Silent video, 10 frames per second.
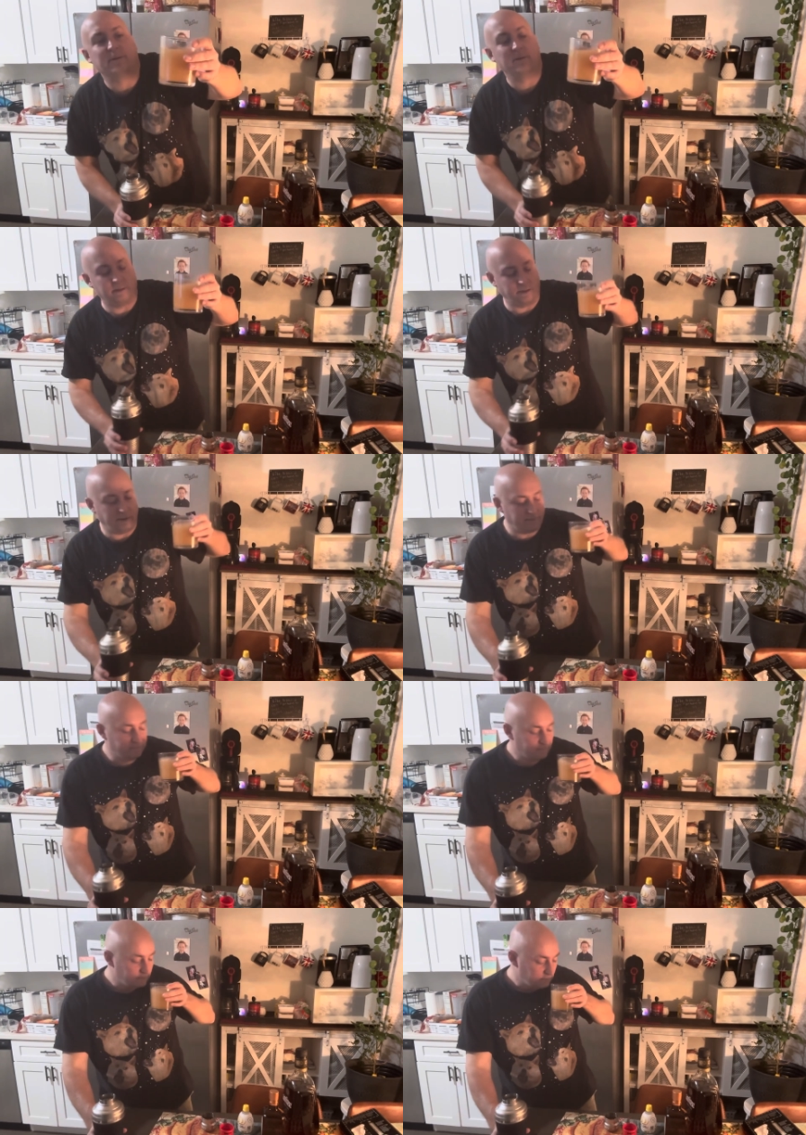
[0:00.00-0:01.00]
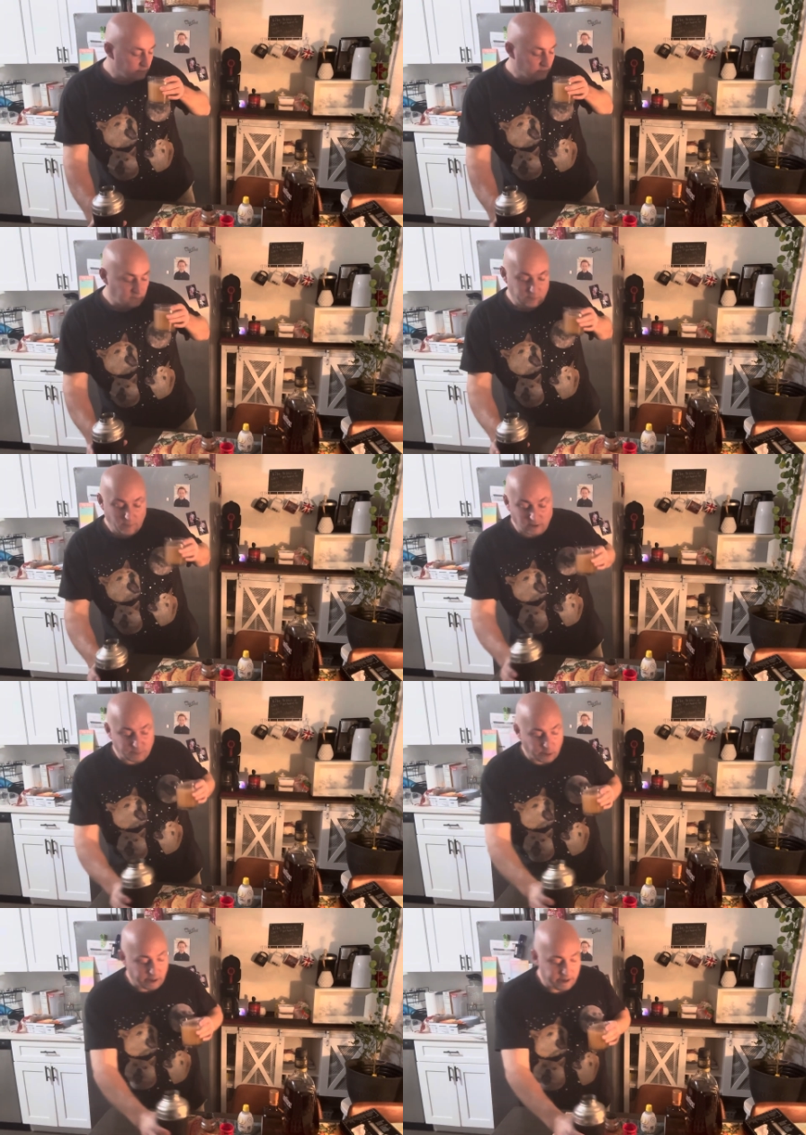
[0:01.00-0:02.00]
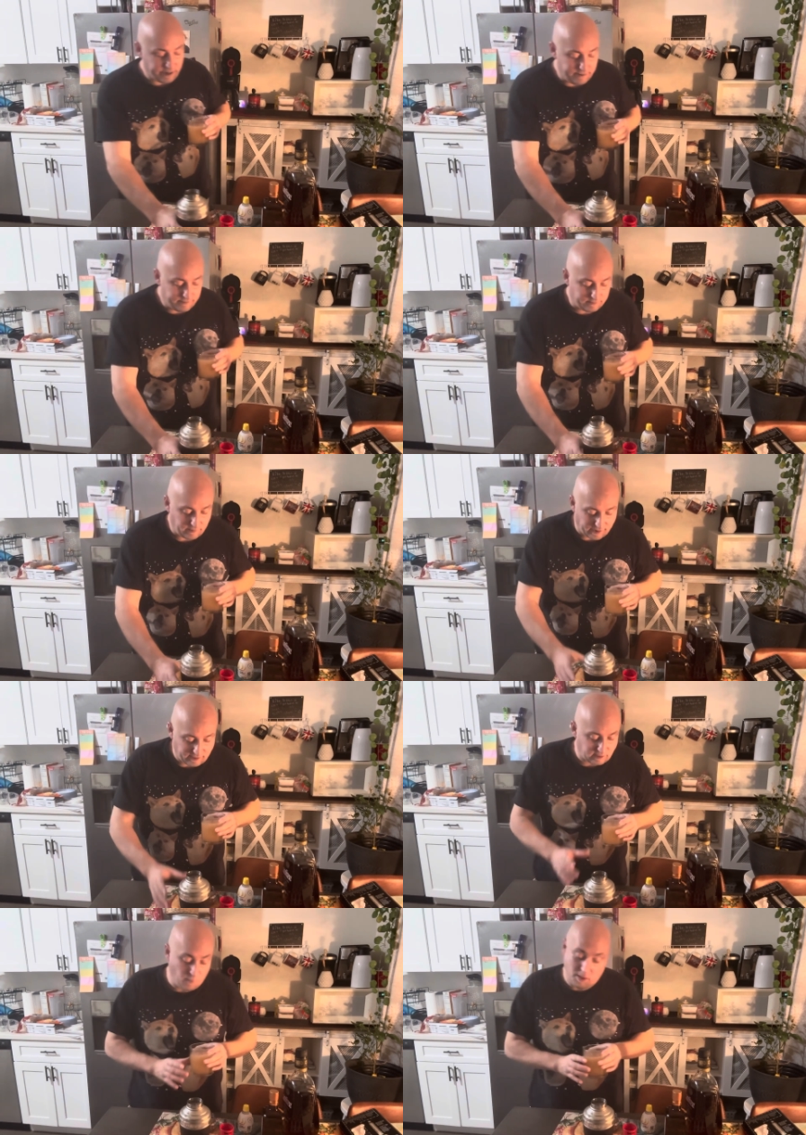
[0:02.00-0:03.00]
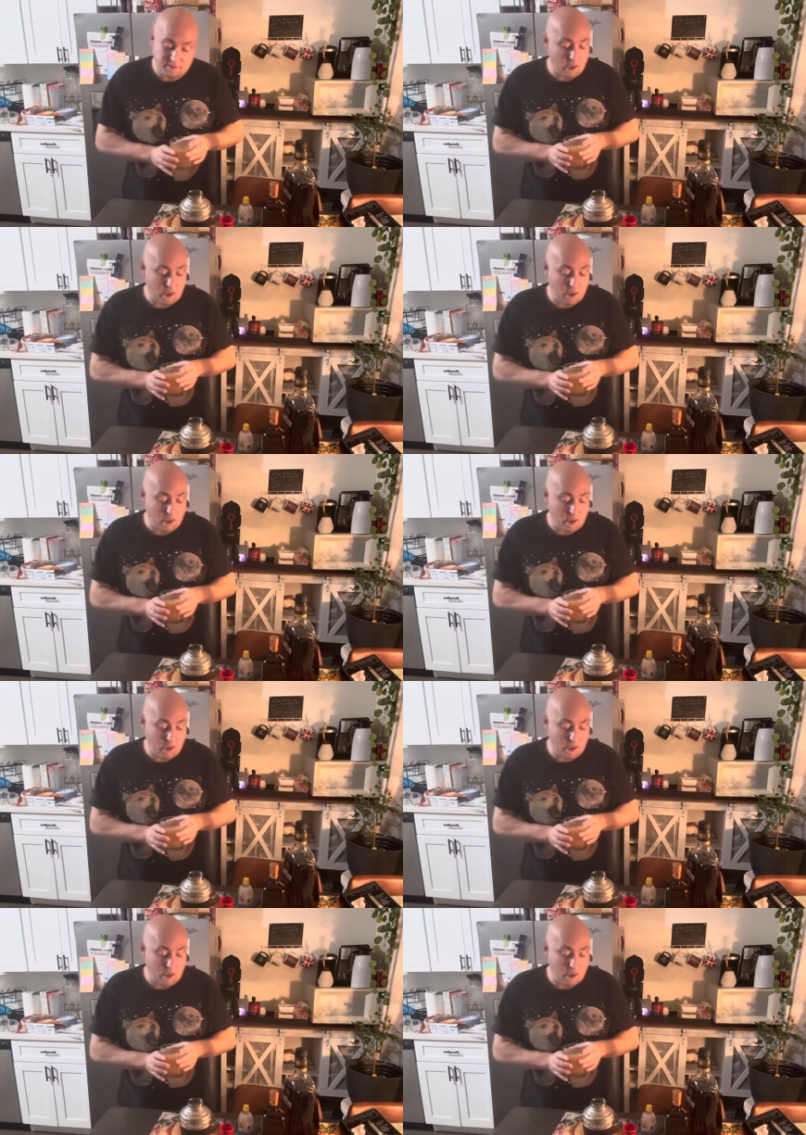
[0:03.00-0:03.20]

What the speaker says: look to it. Smells pretty good. I can smell the